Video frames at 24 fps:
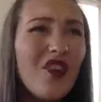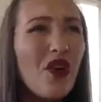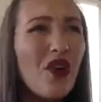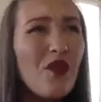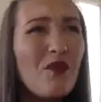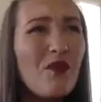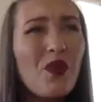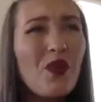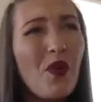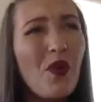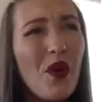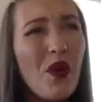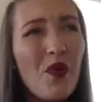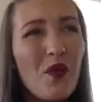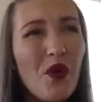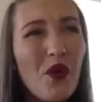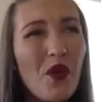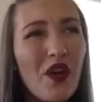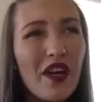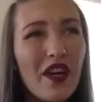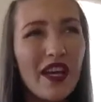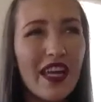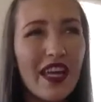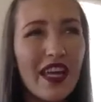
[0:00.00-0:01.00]
but it won't
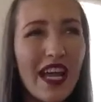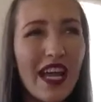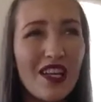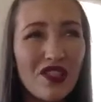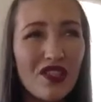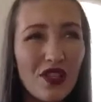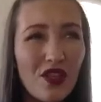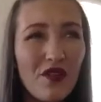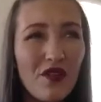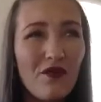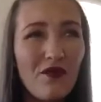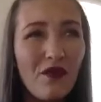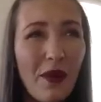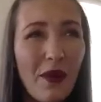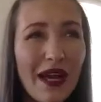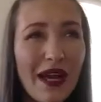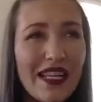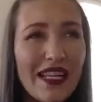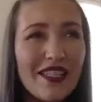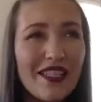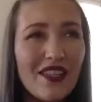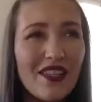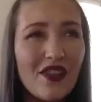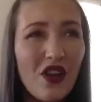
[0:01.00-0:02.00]
work. Okay, so you've
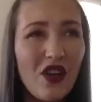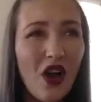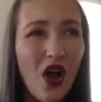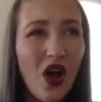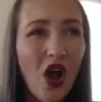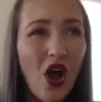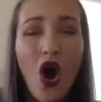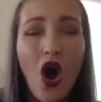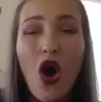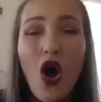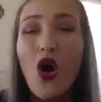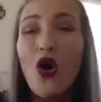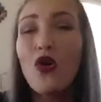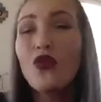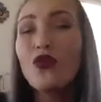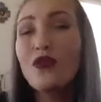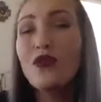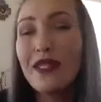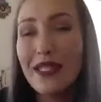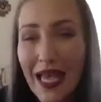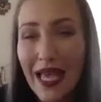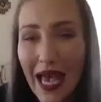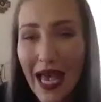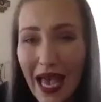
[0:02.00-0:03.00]
wasted a
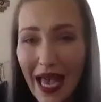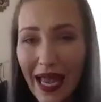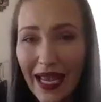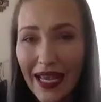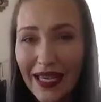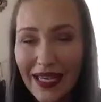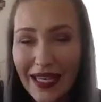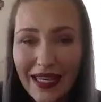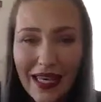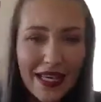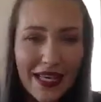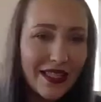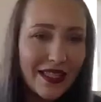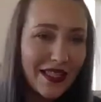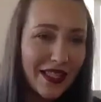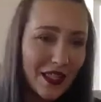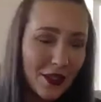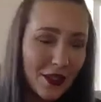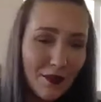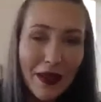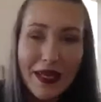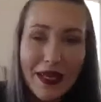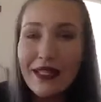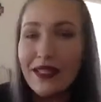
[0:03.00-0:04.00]
whole day. Yes,
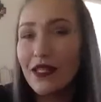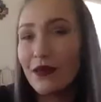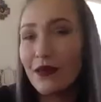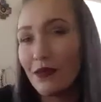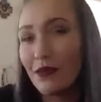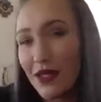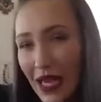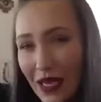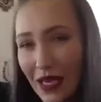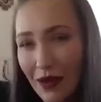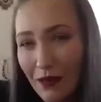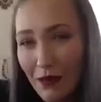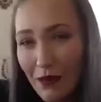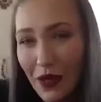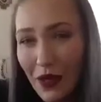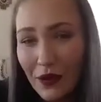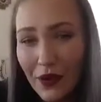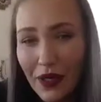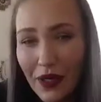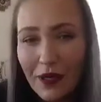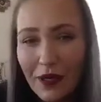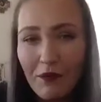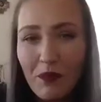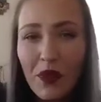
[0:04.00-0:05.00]
there's been some team
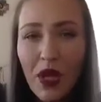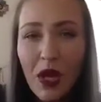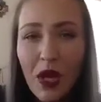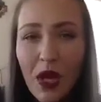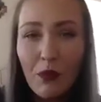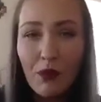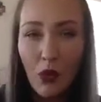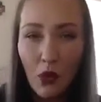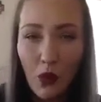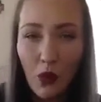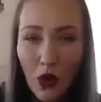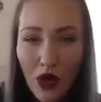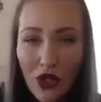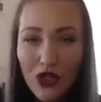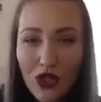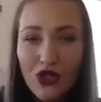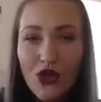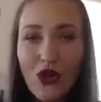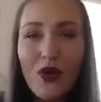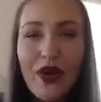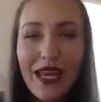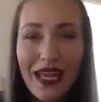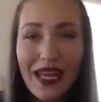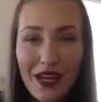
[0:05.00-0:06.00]
building, but
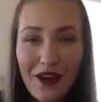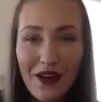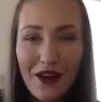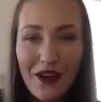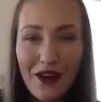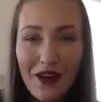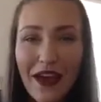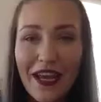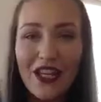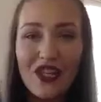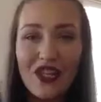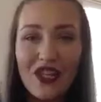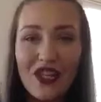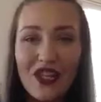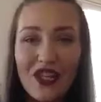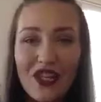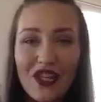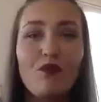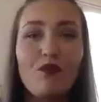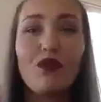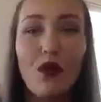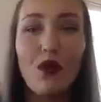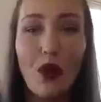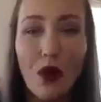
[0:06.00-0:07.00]
what's your innovation
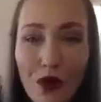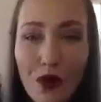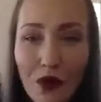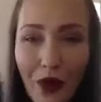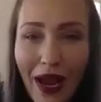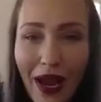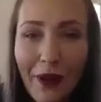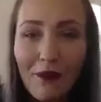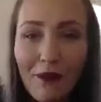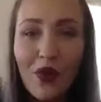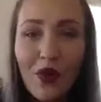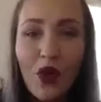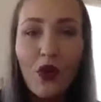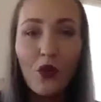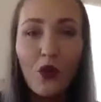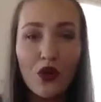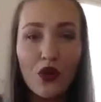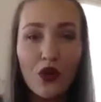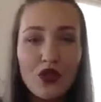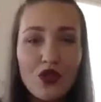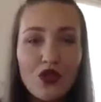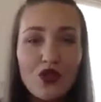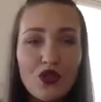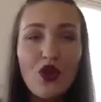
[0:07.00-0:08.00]
program?
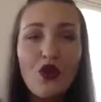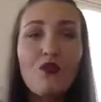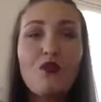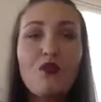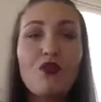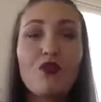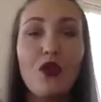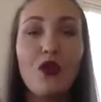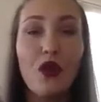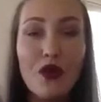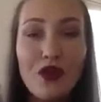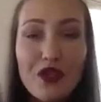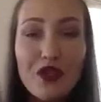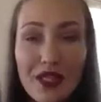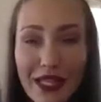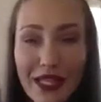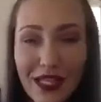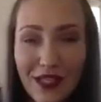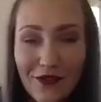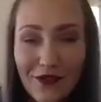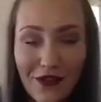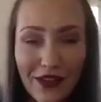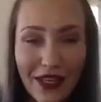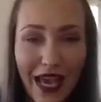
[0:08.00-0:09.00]
What's your
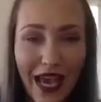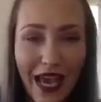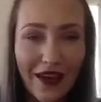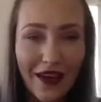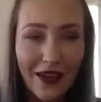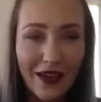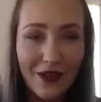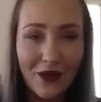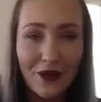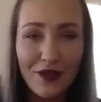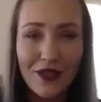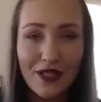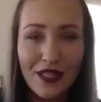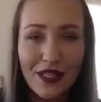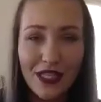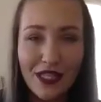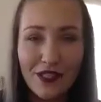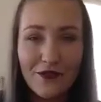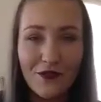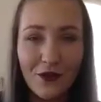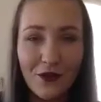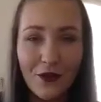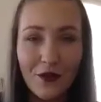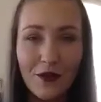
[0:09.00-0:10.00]
process for carrying those things
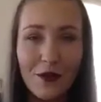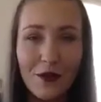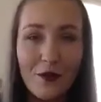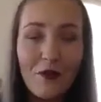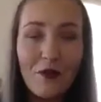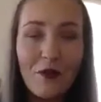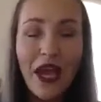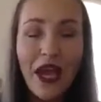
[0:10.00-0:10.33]
forward?